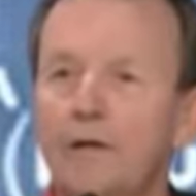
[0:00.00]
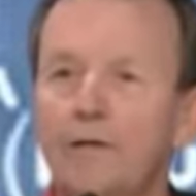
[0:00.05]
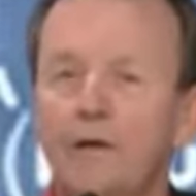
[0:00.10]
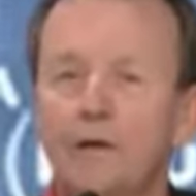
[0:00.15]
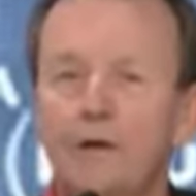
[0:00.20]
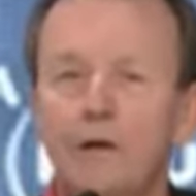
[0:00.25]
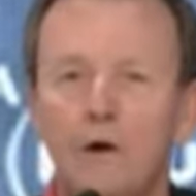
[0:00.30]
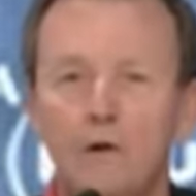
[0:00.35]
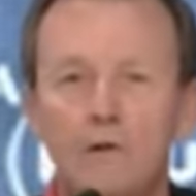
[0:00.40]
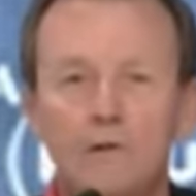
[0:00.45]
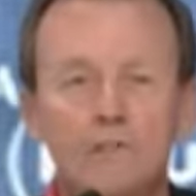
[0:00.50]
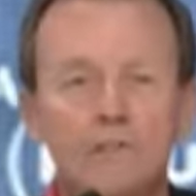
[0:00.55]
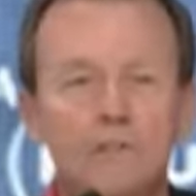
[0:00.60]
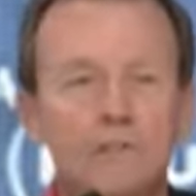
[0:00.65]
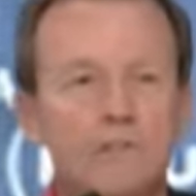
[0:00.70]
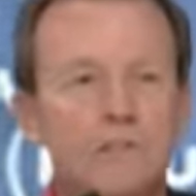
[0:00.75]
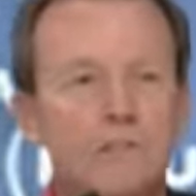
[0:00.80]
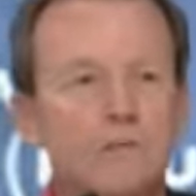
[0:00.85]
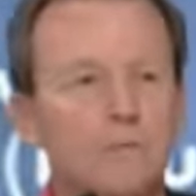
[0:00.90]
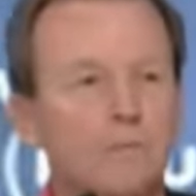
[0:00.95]
and the
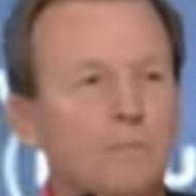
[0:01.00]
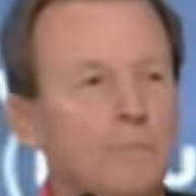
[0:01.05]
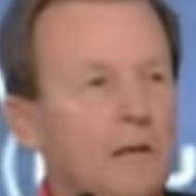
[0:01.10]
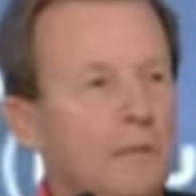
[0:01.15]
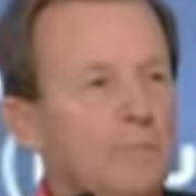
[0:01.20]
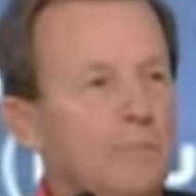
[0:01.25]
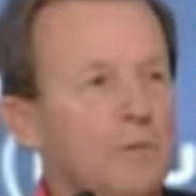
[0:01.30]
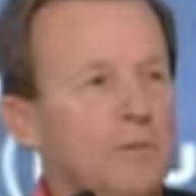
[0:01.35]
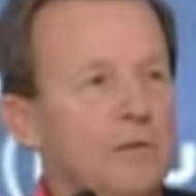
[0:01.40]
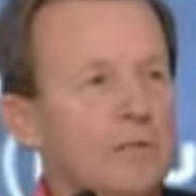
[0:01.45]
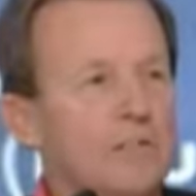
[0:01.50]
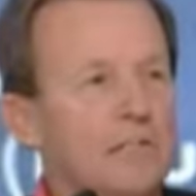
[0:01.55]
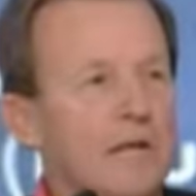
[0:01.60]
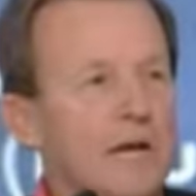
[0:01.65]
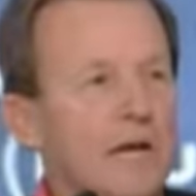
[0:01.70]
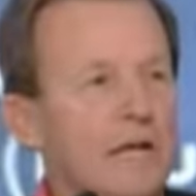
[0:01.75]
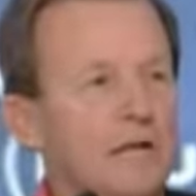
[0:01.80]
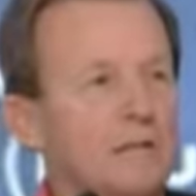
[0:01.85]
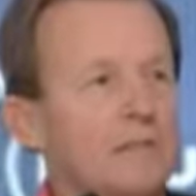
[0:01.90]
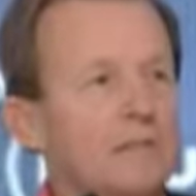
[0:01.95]
coaches and the people in the
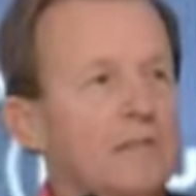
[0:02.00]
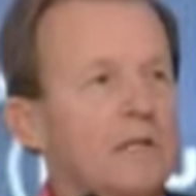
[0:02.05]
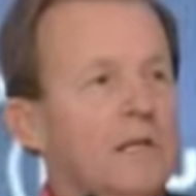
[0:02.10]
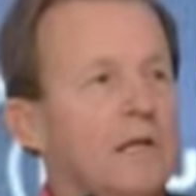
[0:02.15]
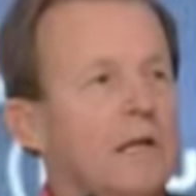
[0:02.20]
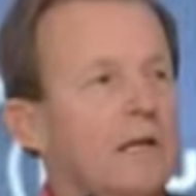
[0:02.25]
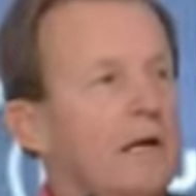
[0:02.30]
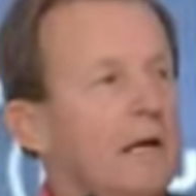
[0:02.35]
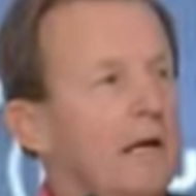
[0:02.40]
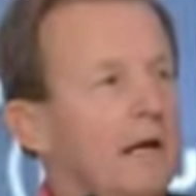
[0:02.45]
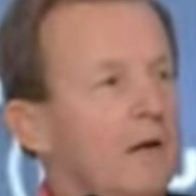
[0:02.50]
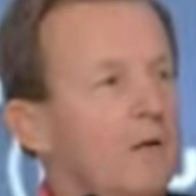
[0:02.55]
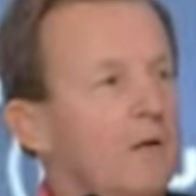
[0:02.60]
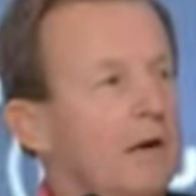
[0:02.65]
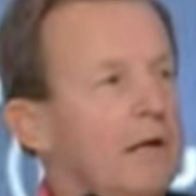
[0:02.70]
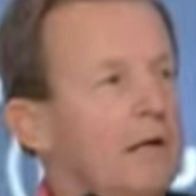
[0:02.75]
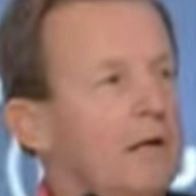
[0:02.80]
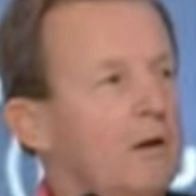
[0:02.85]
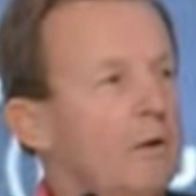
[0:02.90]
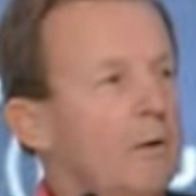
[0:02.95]
stands
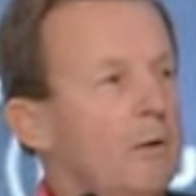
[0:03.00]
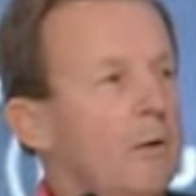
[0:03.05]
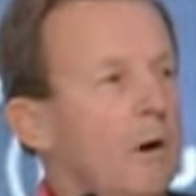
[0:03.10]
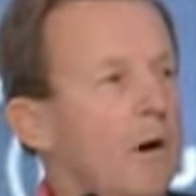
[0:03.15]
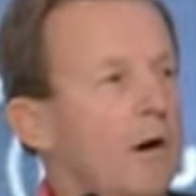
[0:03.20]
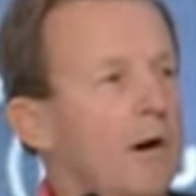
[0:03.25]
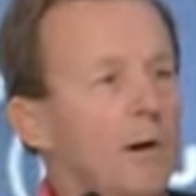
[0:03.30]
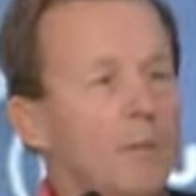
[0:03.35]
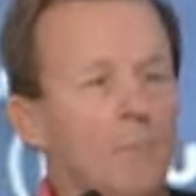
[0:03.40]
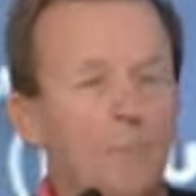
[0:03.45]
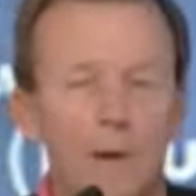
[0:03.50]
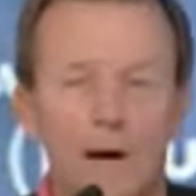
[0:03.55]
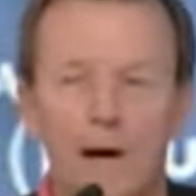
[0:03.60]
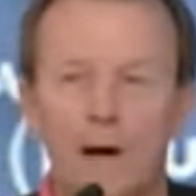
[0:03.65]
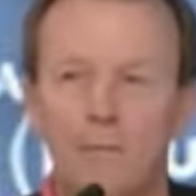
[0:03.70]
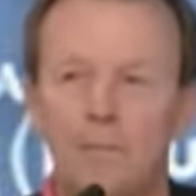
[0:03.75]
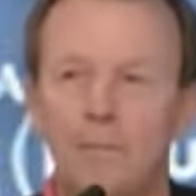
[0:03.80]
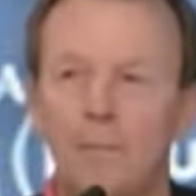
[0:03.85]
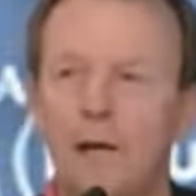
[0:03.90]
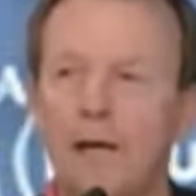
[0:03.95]
hearing you are a
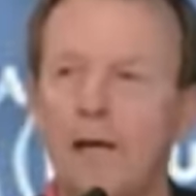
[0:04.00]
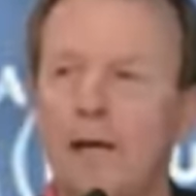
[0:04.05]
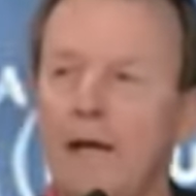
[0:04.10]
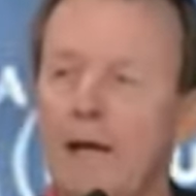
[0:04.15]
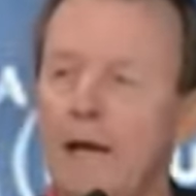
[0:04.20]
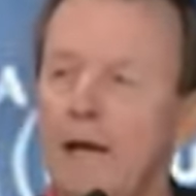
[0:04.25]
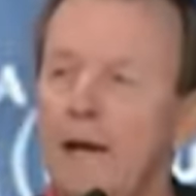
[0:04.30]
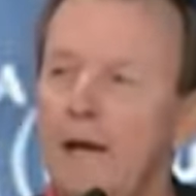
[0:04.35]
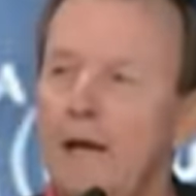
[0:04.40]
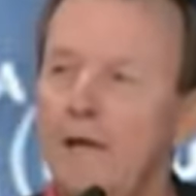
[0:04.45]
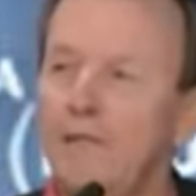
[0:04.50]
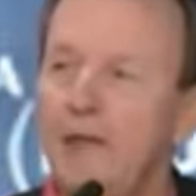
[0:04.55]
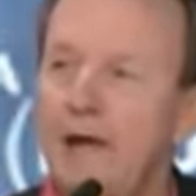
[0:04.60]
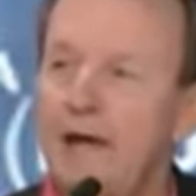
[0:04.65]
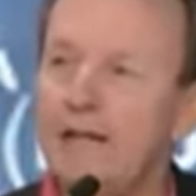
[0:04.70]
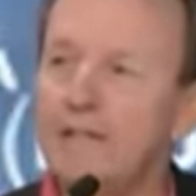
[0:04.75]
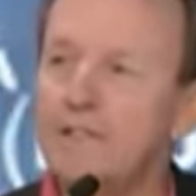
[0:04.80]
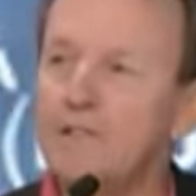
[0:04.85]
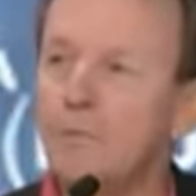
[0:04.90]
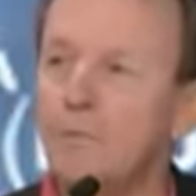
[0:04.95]
bum? And
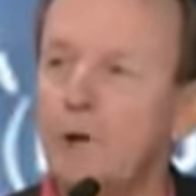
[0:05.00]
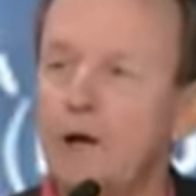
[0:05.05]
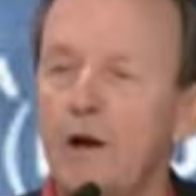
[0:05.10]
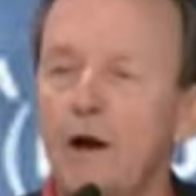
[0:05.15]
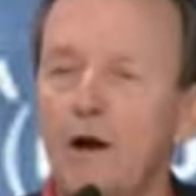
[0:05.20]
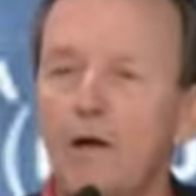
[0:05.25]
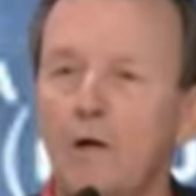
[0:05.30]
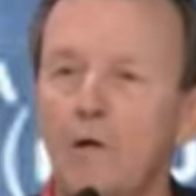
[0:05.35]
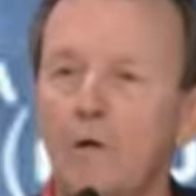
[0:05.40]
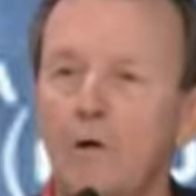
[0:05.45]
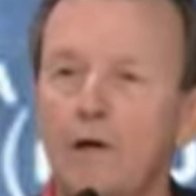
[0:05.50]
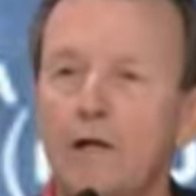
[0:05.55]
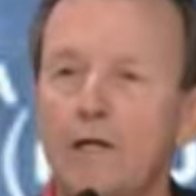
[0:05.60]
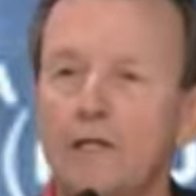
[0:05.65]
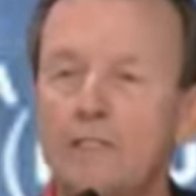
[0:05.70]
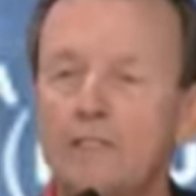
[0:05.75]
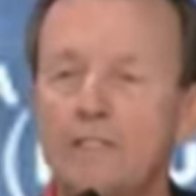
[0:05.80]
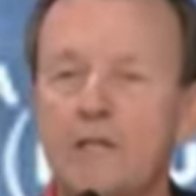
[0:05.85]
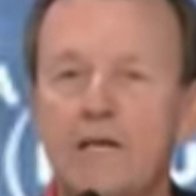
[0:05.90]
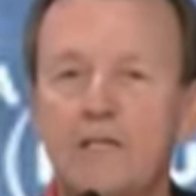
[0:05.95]
that is what our
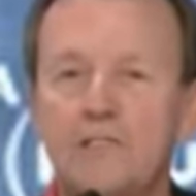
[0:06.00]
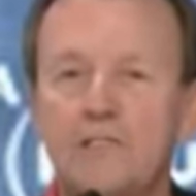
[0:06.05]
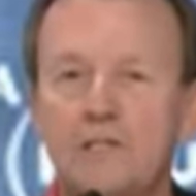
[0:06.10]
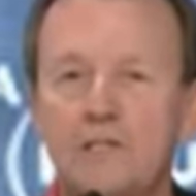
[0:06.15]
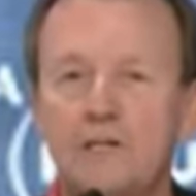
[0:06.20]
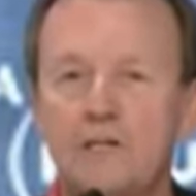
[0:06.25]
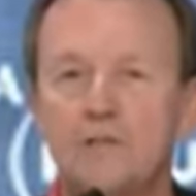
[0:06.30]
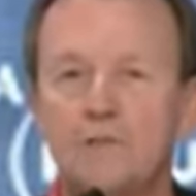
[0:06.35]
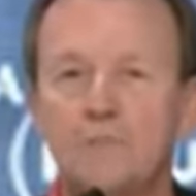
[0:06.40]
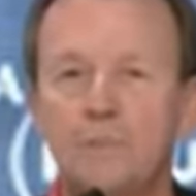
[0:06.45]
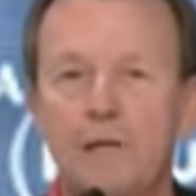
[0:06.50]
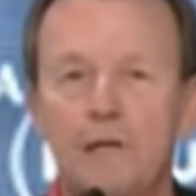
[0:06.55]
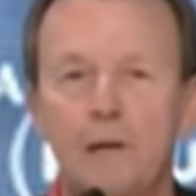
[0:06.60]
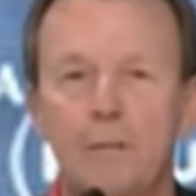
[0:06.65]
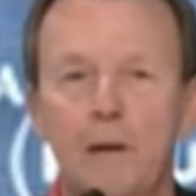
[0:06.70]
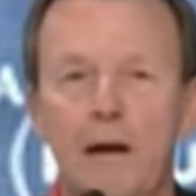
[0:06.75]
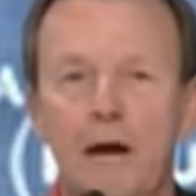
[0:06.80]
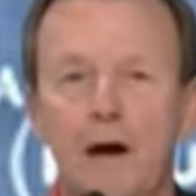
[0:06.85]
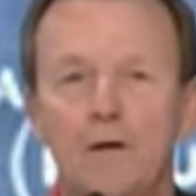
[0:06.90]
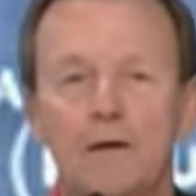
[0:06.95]
organization has been
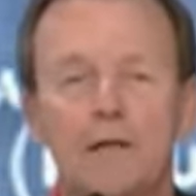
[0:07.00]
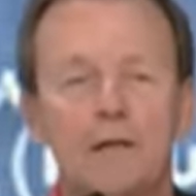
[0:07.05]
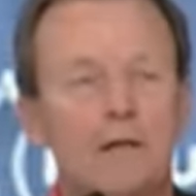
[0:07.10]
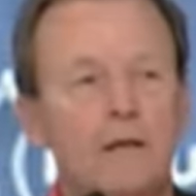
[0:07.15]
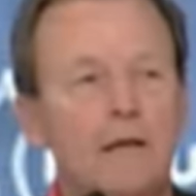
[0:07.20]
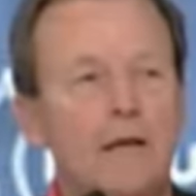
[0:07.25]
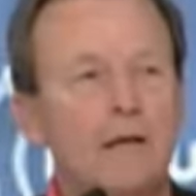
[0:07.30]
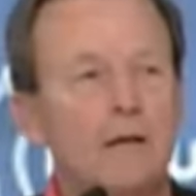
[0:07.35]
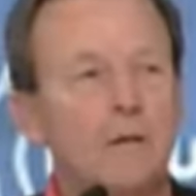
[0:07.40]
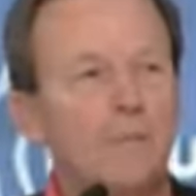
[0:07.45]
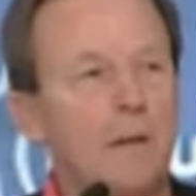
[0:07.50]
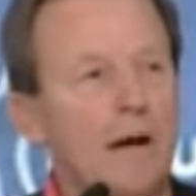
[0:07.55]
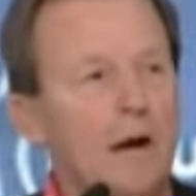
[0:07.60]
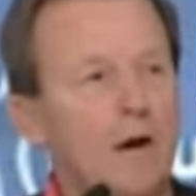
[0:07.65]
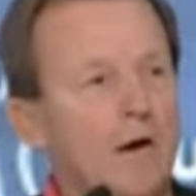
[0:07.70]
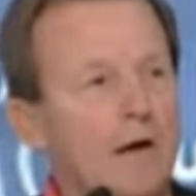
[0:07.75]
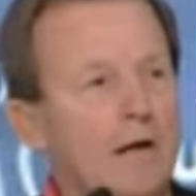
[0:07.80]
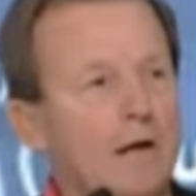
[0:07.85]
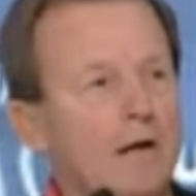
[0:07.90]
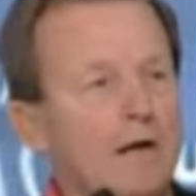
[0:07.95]
about. In
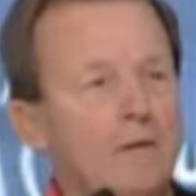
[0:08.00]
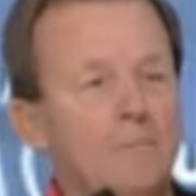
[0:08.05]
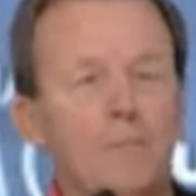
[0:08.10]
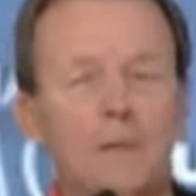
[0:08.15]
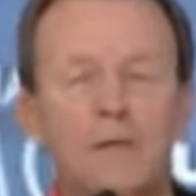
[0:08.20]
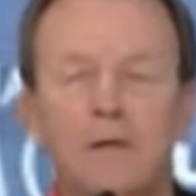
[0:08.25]
America,